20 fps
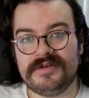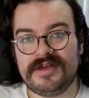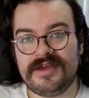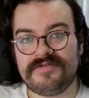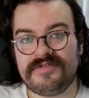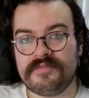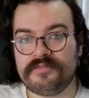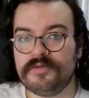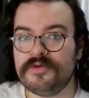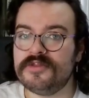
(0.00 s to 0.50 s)
If
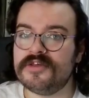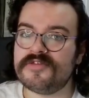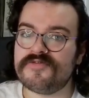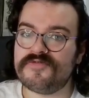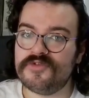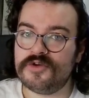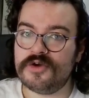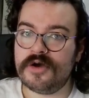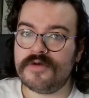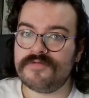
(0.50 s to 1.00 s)
they blew this
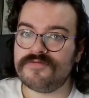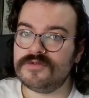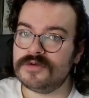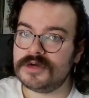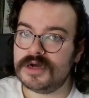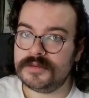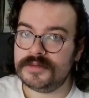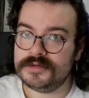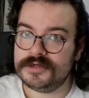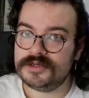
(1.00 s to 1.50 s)
feud off, you know, a
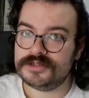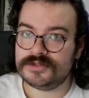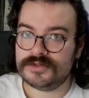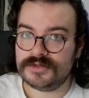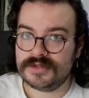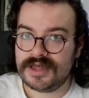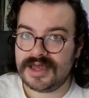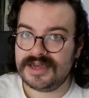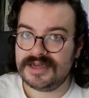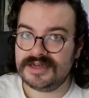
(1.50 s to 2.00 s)
couple years ago at
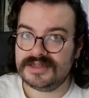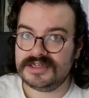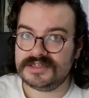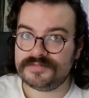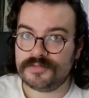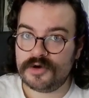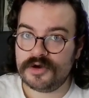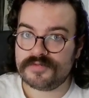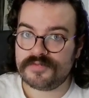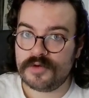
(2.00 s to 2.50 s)
the height of these
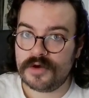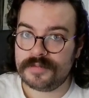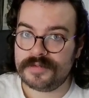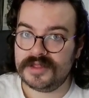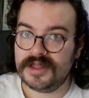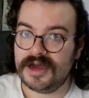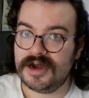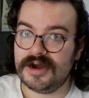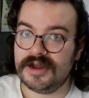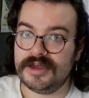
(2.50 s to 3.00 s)
boys'
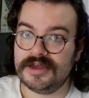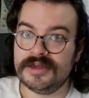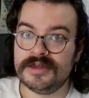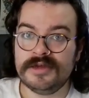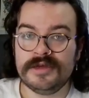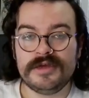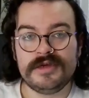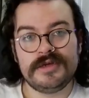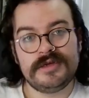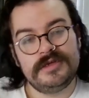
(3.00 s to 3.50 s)
popularity,
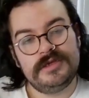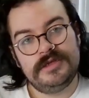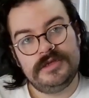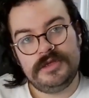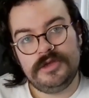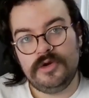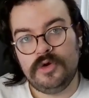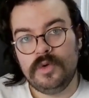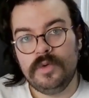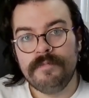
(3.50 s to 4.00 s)
you
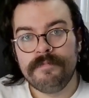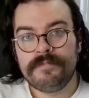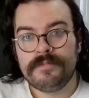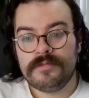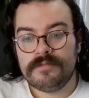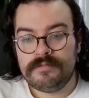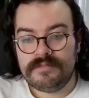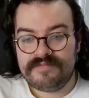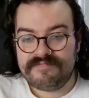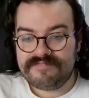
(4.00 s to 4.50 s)
know,
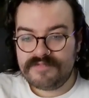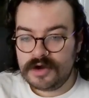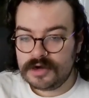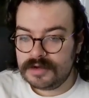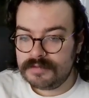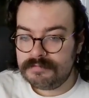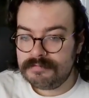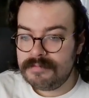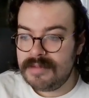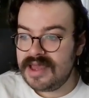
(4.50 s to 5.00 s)
be
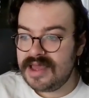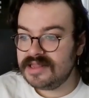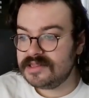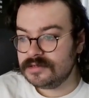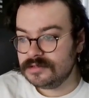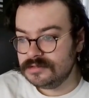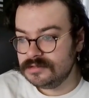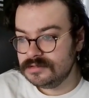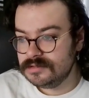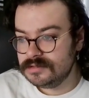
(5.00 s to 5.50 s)
fucking mental.